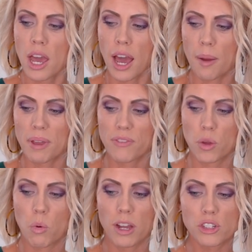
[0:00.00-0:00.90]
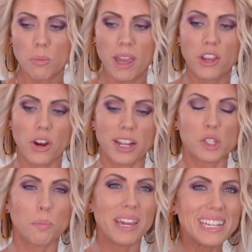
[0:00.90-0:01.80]
Um, if you want to make your
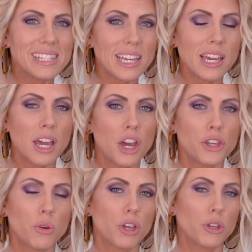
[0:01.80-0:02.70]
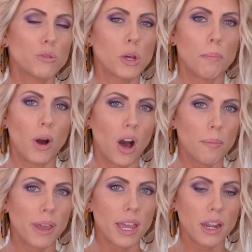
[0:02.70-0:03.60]
ends piecey, you can use a
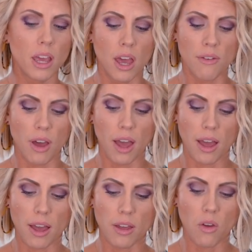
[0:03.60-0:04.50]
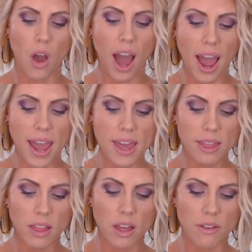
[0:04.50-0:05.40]
pomade. Uh, I
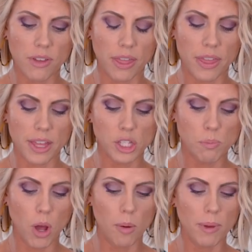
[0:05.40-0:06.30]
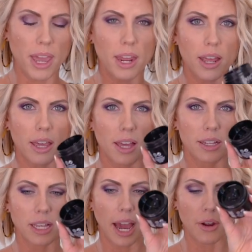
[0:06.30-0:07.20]
love this pomade
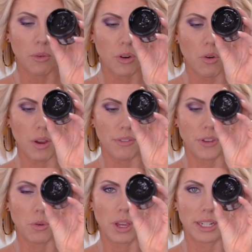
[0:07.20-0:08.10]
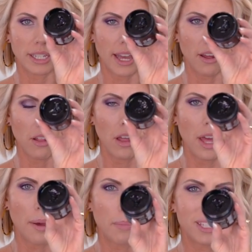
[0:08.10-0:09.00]
because I don't know if you can tell,
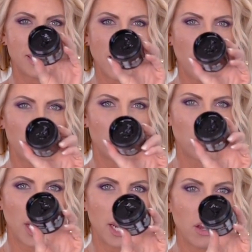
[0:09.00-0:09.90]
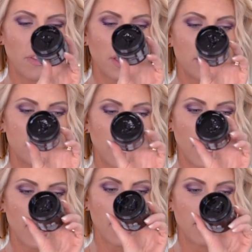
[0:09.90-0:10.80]
but see how it's shiny on the
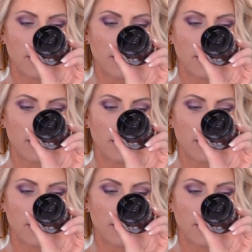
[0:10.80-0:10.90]
inside?